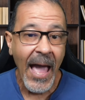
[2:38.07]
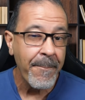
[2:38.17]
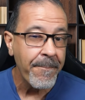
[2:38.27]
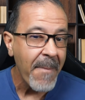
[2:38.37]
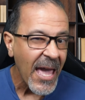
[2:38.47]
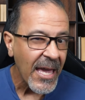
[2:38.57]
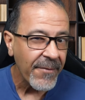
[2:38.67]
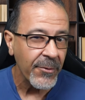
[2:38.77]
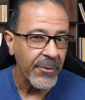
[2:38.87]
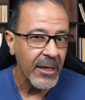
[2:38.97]
and may
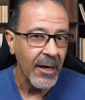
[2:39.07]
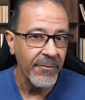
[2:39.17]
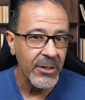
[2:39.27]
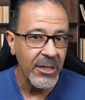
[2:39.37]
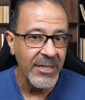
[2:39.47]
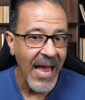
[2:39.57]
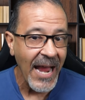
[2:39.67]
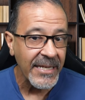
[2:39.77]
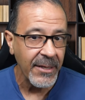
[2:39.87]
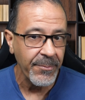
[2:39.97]
even recover to
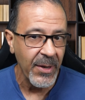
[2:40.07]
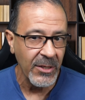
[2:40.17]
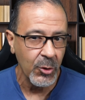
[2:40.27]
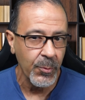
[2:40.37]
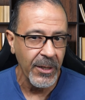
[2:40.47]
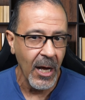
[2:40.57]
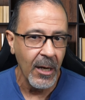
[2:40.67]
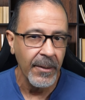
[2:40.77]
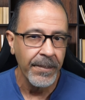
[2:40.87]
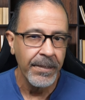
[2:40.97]
19 pesos per
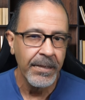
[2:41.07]
dollar.